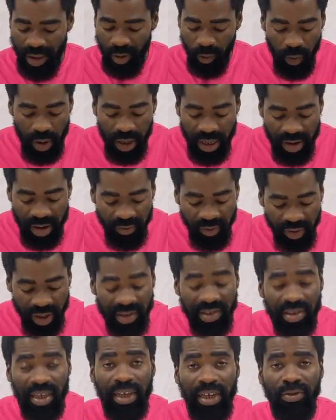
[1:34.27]
The only
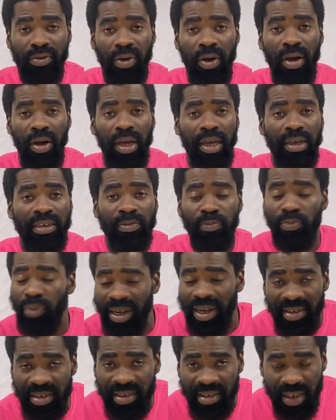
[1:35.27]
difference here as well is
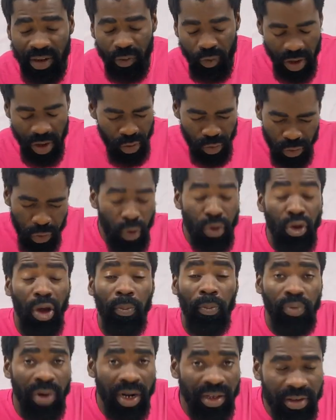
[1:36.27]
practicing. When you do
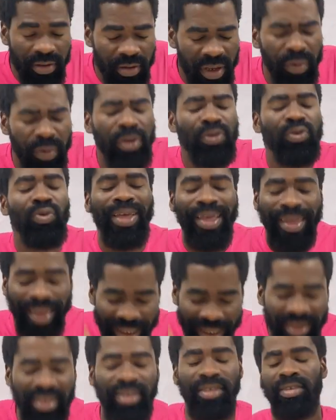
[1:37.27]
your practice, you're going to
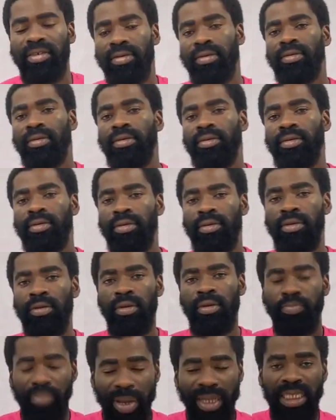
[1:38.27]
get it.
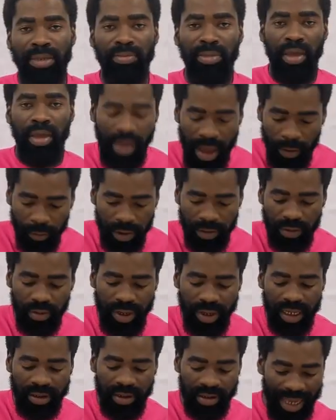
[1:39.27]
Bet me, you're going to
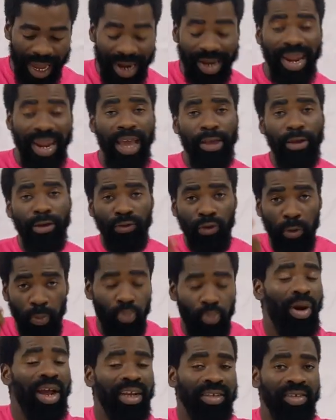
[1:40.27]
get it. I dare you to
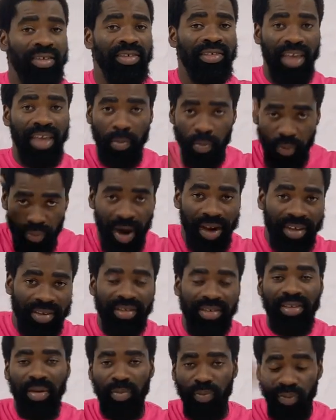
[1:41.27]
practice and
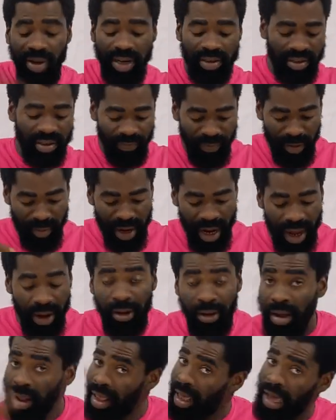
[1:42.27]
practice and practice from
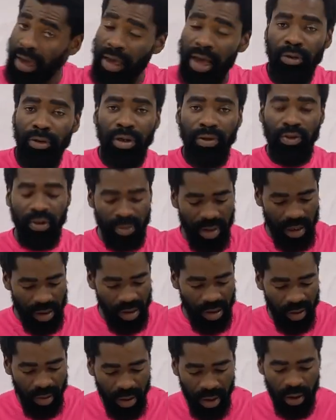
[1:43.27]
now. And you're going to make
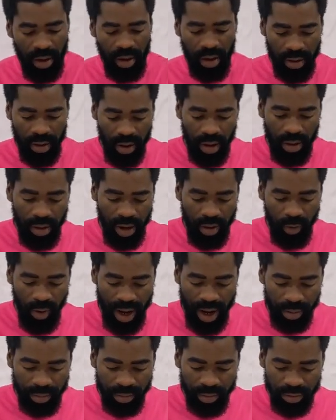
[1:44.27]
your grade
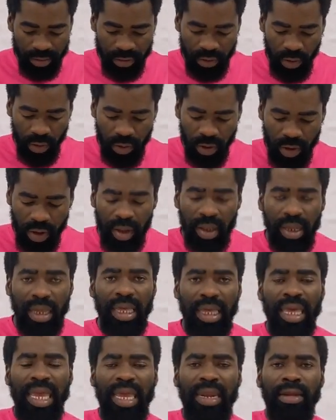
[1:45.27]
one. So
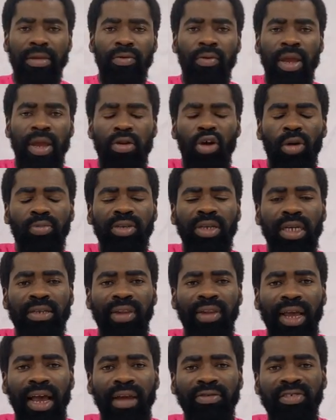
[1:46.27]
in doing the
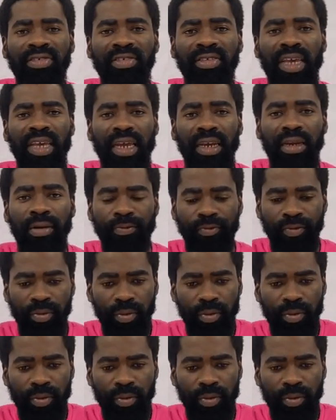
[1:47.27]
objective, like I've said,